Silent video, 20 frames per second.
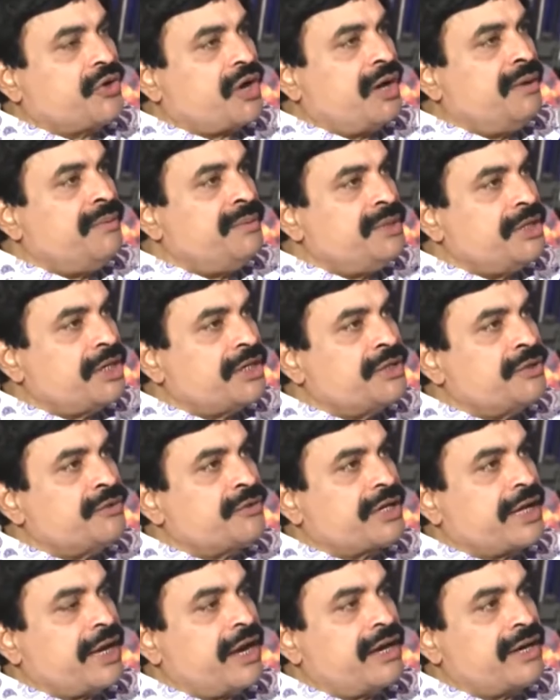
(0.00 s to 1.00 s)
comment on
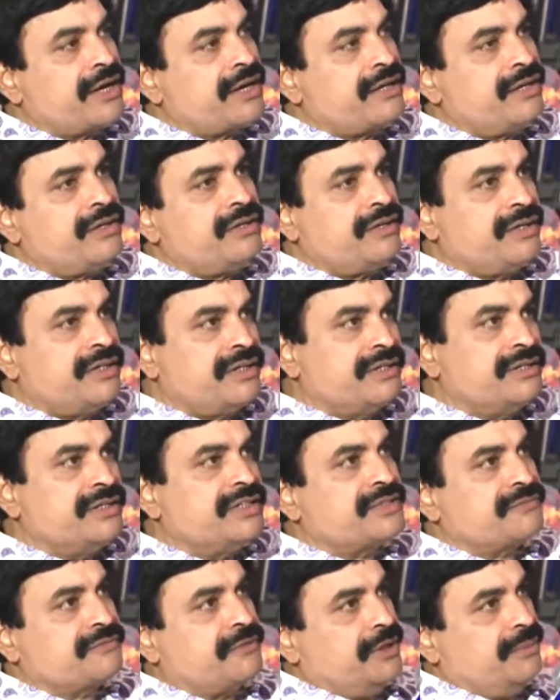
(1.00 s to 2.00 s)
your character and
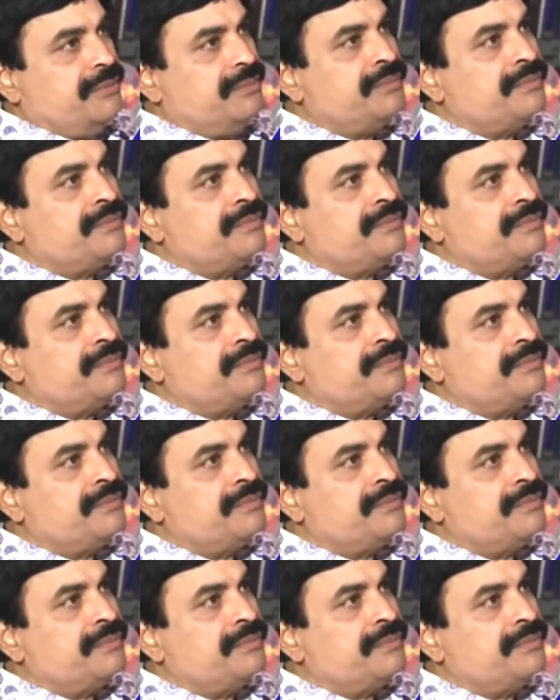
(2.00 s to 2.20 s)
this film?